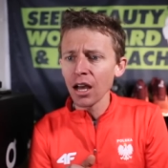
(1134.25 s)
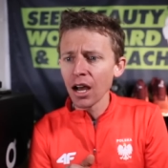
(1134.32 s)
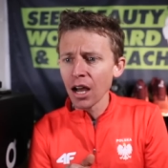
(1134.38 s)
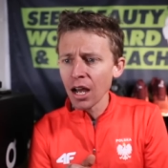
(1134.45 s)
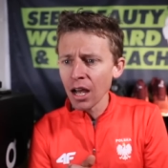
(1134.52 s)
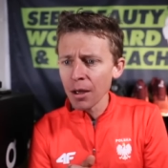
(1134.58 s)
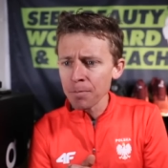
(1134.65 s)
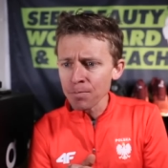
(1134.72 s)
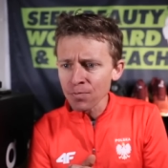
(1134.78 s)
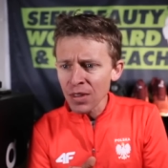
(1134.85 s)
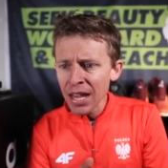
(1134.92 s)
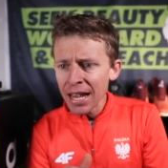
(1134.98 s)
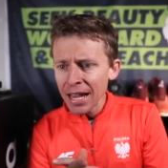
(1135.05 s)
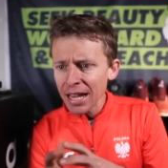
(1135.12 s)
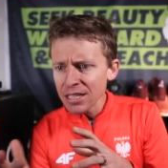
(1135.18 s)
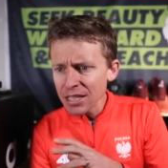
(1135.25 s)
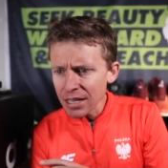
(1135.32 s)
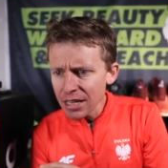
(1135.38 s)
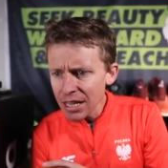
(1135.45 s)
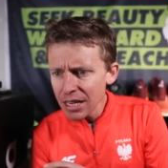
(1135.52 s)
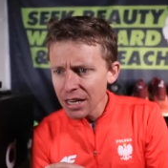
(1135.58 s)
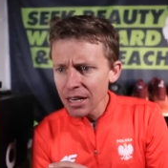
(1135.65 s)
Um, is it
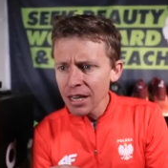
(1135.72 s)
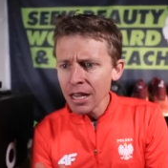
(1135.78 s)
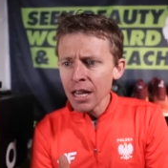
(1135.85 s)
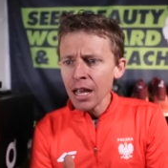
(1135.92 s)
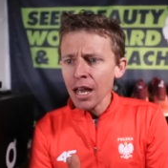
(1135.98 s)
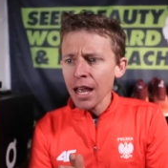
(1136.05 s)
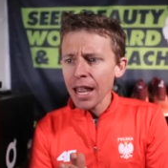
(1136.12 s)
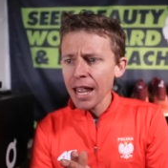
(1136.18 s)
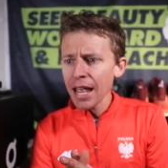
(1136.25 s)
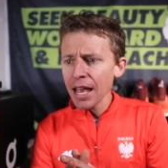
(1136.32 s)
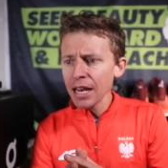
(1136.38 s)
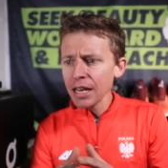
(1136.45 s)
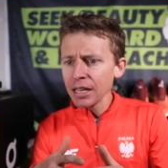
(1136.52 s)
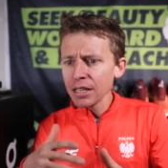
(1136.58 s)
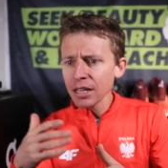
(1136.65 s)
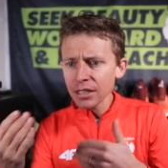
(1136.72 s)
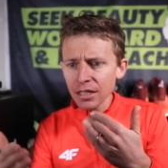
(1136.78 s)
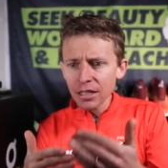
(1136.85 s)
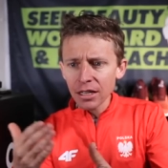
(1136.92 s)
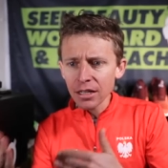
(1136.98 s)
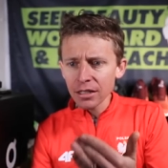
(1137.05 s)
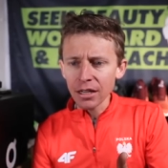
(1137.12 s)
needed, and da da
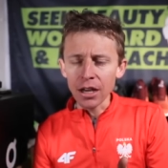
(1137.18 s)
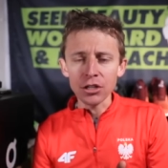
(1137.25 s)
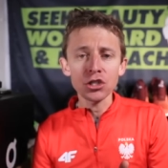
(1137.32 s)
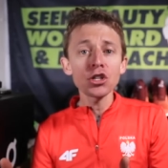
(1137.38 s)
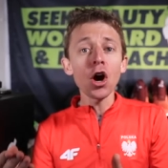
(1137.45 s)
da da da.